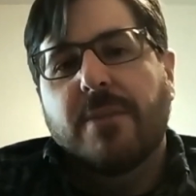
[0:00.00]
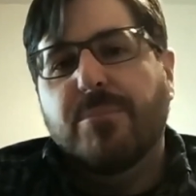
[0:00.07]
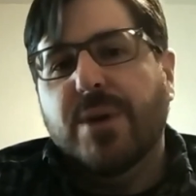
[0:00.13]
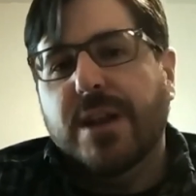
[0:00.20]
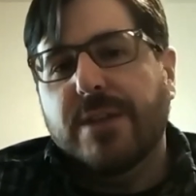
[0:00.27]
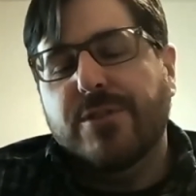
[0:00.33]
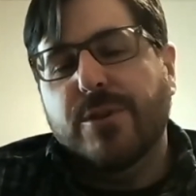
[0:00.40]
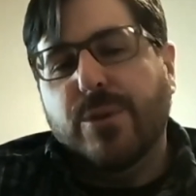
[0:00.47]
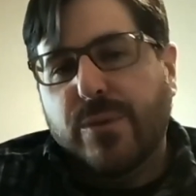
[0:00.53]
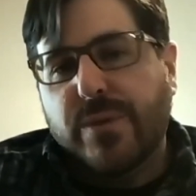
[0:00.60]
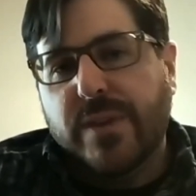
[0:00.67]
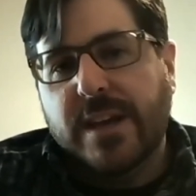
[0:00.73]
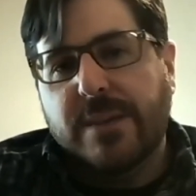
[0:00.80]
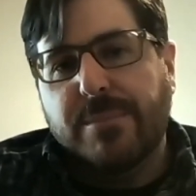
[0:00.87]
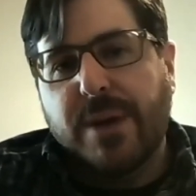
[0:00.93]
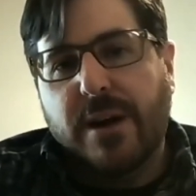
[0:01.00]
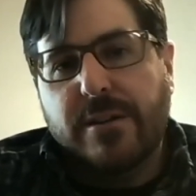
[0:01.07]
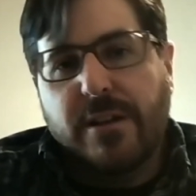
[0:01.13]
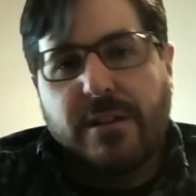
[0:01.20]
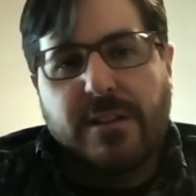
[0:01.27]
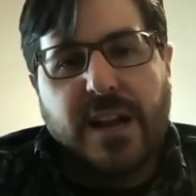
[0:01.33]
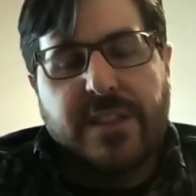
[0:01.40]
But if you think
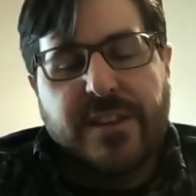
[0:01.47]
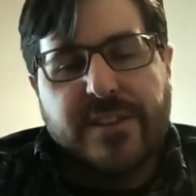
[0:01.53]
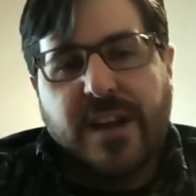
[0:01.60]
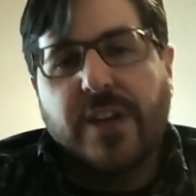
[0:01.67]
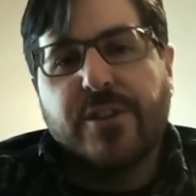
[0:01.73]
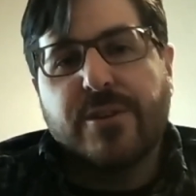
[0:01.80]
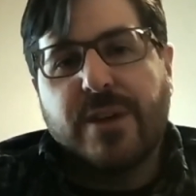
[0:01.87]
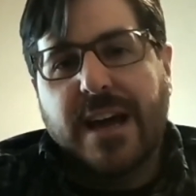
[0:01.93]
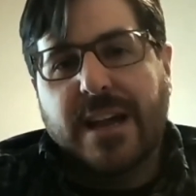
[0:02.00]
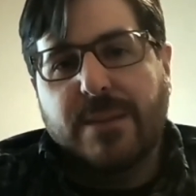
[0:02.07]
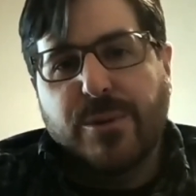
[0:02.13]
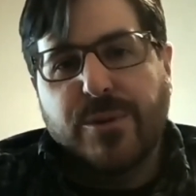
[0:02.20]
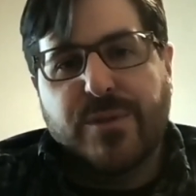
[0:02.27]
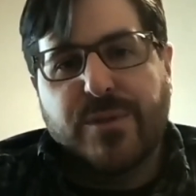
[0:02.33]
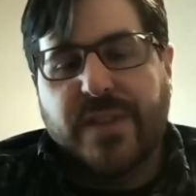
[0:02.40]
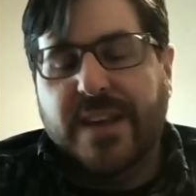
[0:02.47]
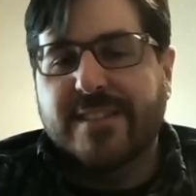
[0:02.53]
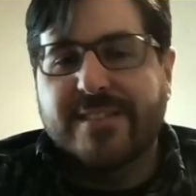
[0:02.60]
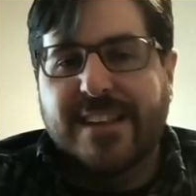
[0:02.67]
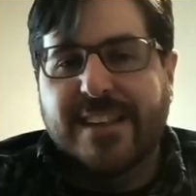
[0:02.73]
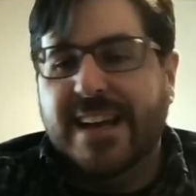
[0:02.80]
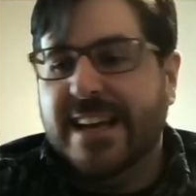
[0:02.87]
about a lot of these other animals,
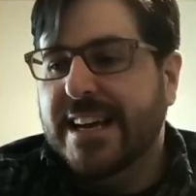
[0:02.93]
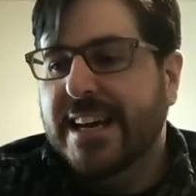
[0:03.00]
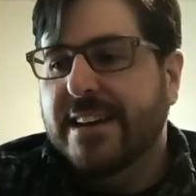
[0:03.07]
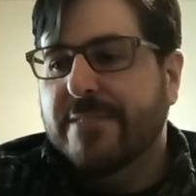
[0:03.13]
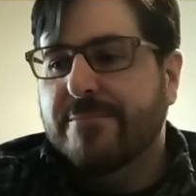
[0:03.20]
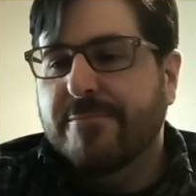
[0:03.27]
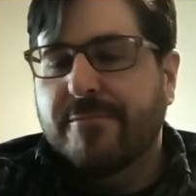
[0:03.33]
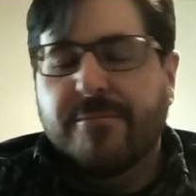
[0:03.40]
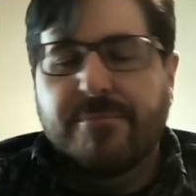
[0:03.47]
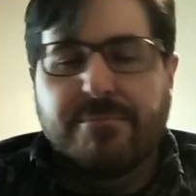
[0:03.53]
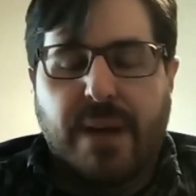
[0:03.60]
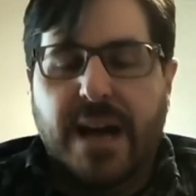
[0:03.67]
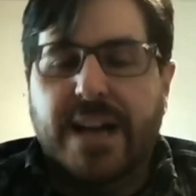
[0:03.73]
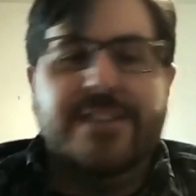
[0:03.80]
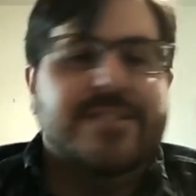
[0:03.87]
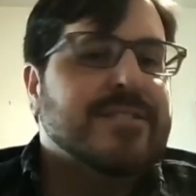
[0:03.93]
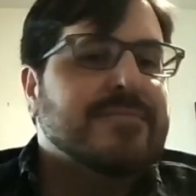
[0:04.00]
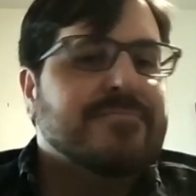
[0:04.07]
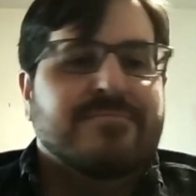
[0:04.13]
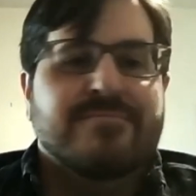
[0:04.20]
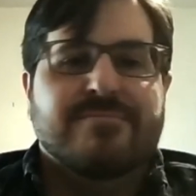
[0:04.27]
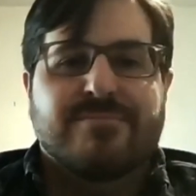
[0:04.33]
things like mice,
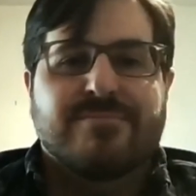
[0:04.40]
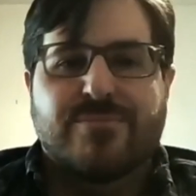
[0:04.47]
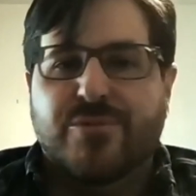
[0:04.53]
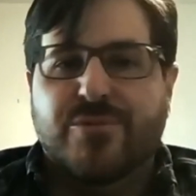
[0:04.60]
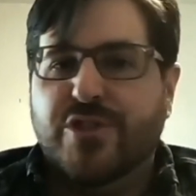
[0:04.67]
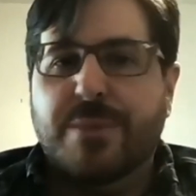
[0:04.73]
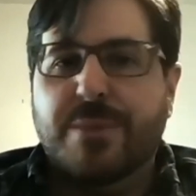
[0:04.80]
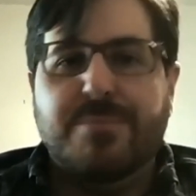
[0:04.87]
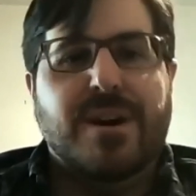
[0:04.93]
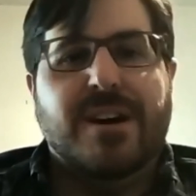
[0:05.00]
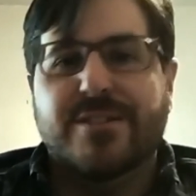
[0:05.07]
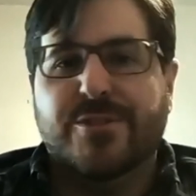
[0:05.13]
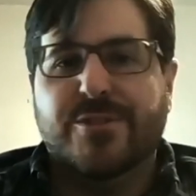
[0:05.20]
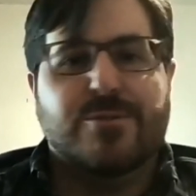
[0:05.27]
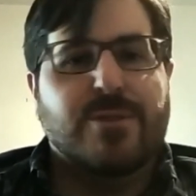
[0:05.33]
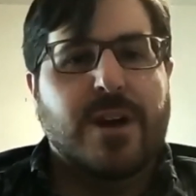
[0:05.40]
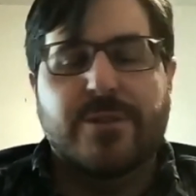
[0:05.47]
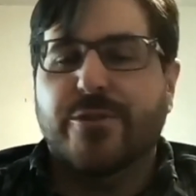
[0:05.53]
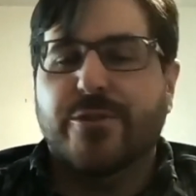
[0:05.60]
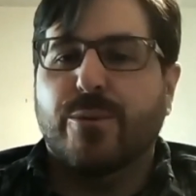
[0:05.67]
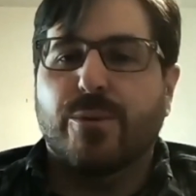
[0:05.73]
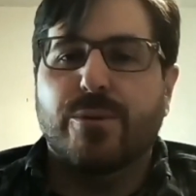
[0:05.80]
chipmunks,
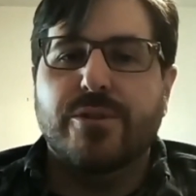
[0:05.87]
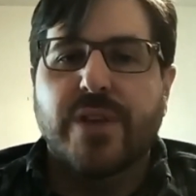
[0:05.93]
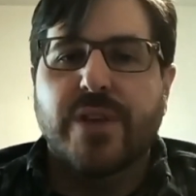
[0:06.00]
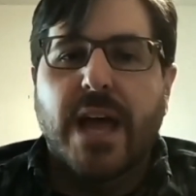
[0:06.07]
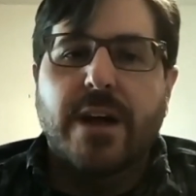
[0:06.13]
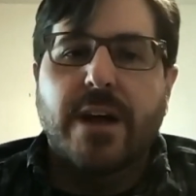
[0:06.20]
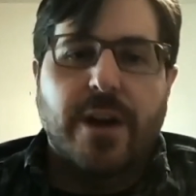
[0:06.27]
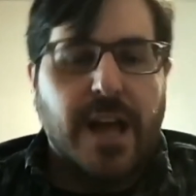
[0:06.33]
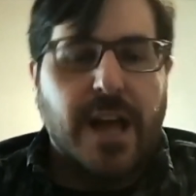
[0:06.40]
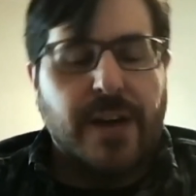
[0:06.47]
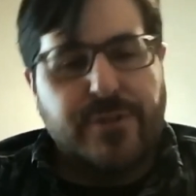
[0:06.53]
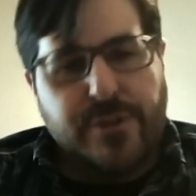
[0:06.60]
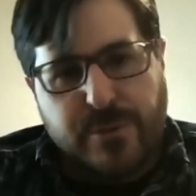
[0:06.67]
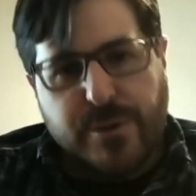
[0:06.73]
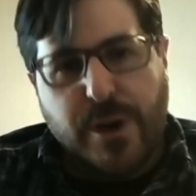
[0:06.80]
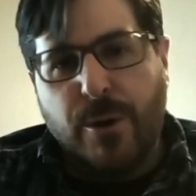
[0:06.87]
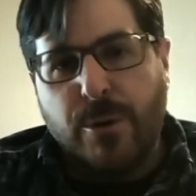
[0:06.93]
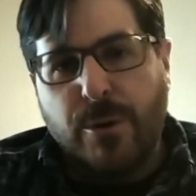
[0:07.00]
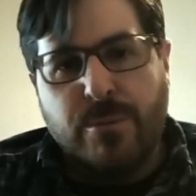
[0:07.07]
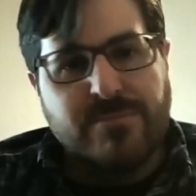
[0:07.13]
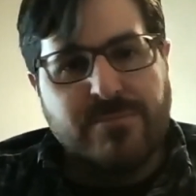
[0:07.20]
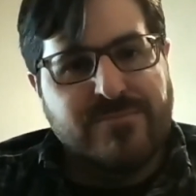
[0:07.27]
ground squirrels, if you
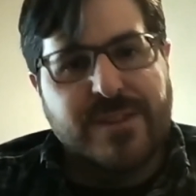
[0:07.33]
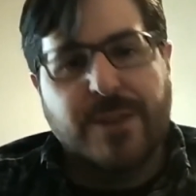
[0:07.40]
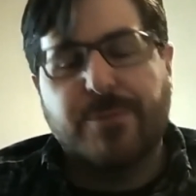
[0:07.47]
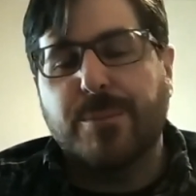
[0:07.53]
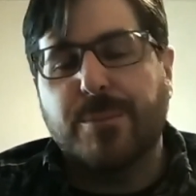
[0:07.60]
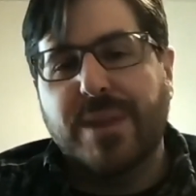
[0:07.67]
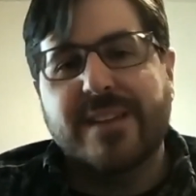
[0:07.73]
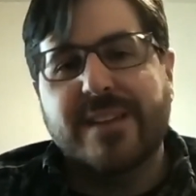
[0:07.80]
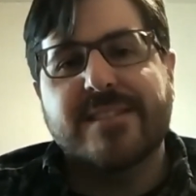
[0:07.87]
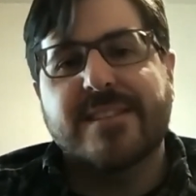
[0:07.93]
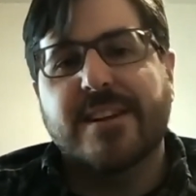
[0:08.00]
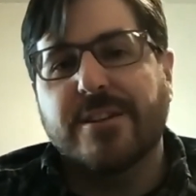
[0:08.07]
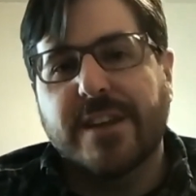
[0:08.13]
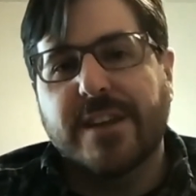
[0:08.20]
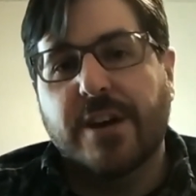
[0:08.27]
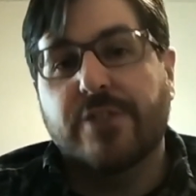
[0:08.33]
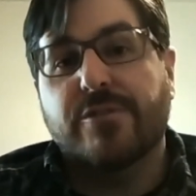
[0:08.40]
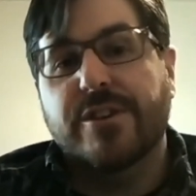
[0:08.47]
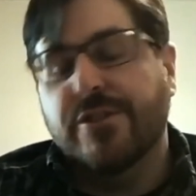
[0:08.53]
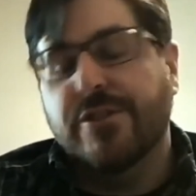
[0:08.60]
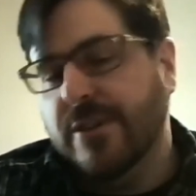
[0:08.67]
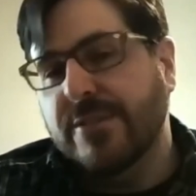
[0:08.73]
go different places here in the
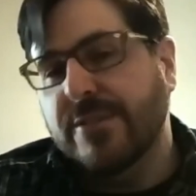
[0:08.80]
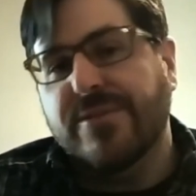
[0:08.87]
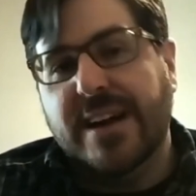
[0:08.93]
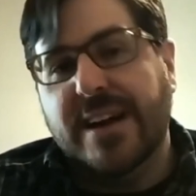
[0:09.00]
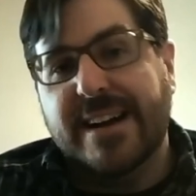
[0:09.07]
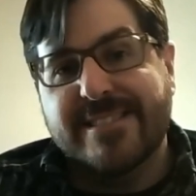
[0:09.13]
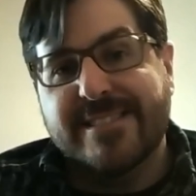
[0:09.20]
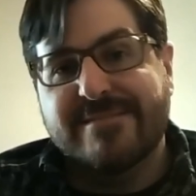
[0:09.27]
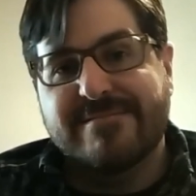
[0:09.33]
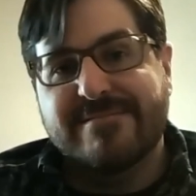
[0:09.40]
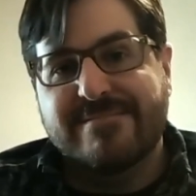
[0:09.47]
country, you're going to find